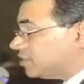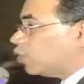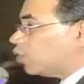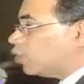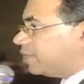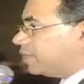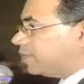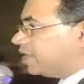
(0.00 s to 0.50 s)

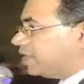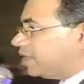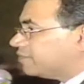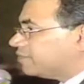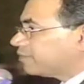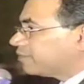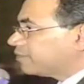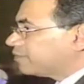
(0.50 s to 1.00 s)
So really the
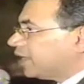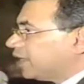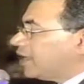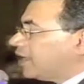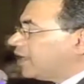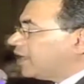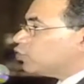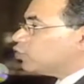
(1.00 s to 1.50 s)
journey is
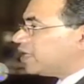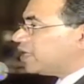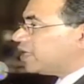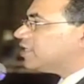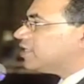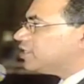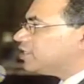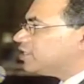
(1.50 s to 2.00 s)
the
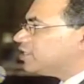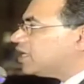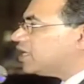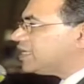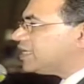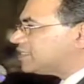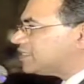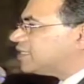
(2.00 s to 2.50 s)
destination
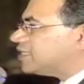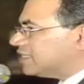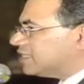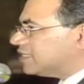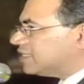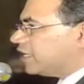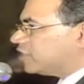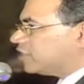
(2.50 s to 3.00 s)
and
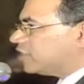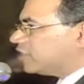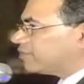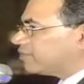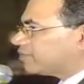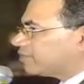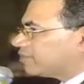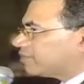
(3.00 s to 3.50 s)
not
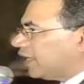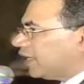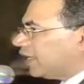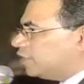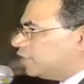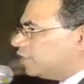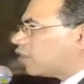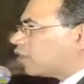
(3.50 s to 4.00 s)
any kind
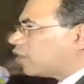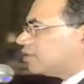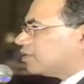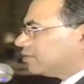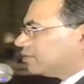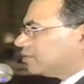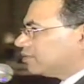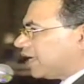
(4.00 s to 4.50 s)
of a
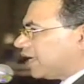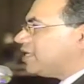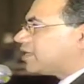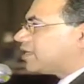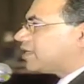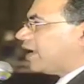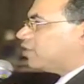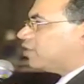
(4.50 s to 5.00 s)
resolution that
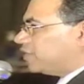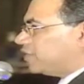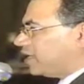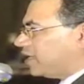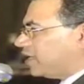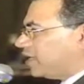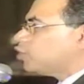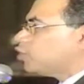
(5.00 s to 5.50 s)
we take at
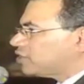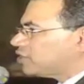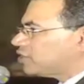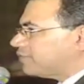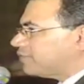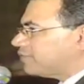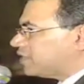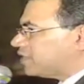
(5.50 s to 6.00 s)
any point of
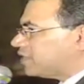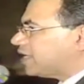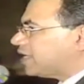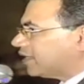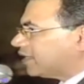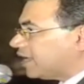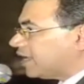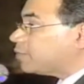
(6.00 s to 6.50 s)
time,
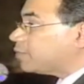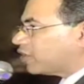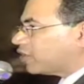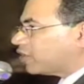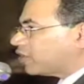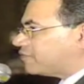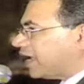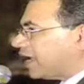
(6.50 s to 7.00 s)
but in the
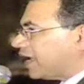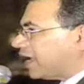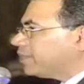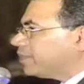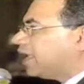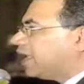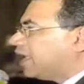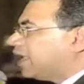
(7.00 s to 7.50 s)
learning, the
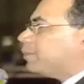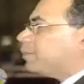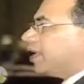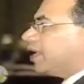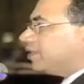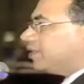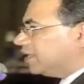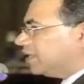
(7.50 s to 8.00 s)
exchange, and the
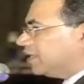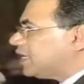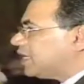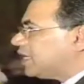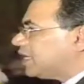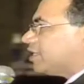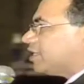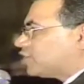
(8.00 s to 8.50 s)

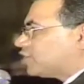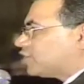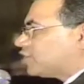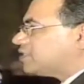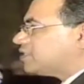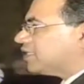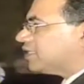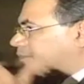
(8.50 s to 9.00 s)
implementation.
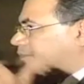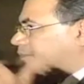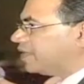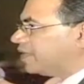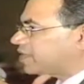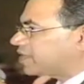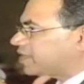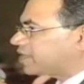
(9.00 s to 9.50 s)

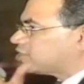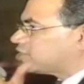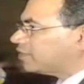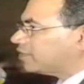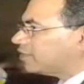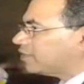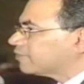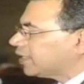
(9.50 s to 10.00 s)
The last
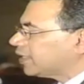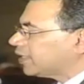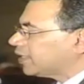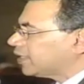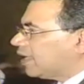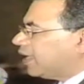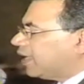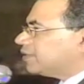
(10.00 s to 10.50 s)
point I'd like
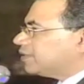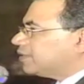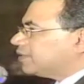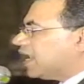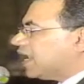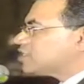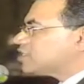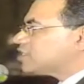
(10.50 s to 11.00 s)
to make
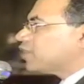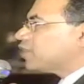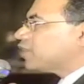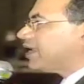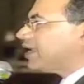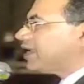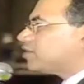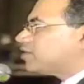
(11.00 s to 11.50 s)
is that
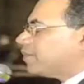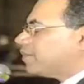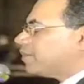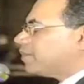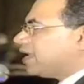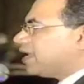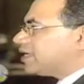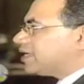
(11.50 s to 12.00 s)
given the
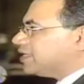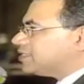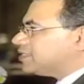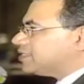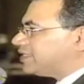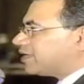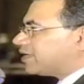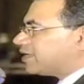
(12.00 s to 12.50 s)
nature of
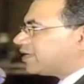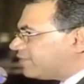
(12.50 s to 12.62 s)
this,